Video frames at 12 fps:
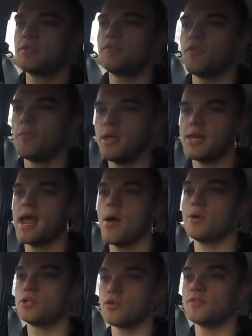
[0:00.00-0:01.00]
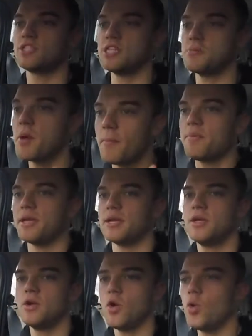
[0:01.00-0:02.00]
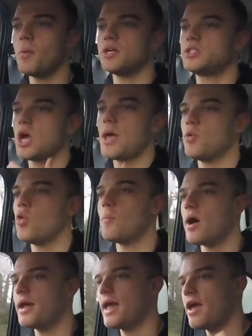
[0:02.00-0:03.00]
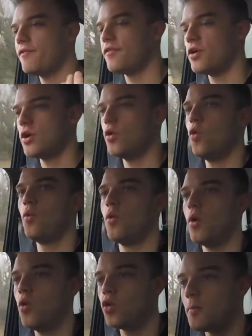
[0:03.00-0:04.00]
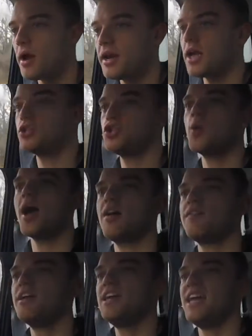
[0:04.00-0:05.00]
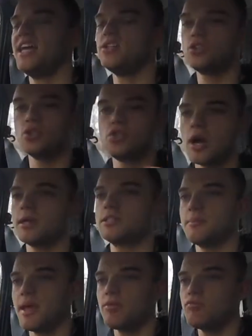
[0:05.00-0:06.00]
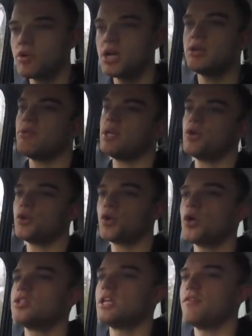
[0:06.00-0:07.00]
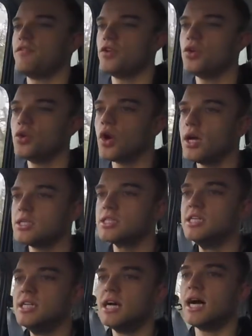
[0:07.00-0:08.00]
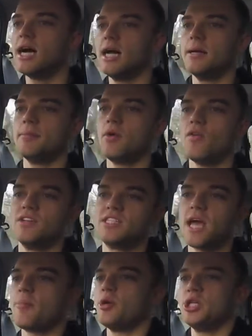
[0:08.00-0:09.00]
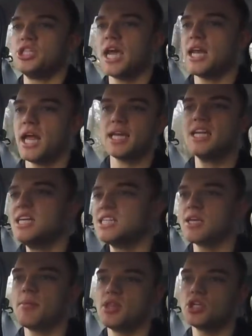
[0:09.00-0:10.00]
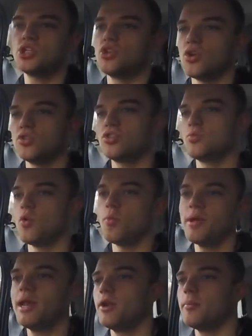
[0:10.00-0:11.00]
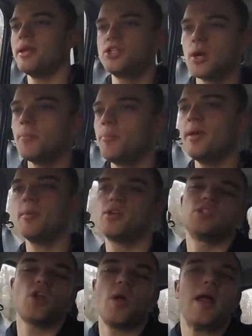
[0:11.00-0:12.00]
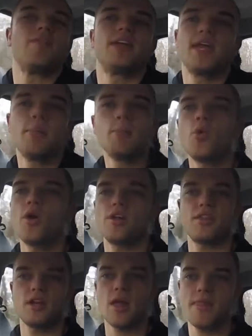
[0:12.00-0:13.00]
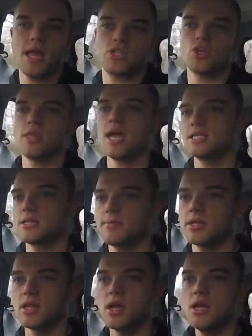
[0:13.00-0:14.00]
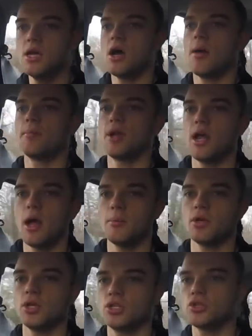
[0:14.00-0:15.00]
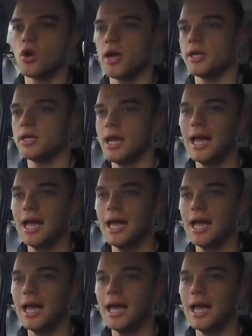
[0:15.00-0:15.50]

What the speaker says: for me now, it's obviously pumping all my time, all my effort, all the money I do have into trying to make really, really good content for you guys. Obviously, I appreciate like some of the shots will be a little bit jumpy because I don't have a gimbal or anything like that. So that is something that I'm gonna try and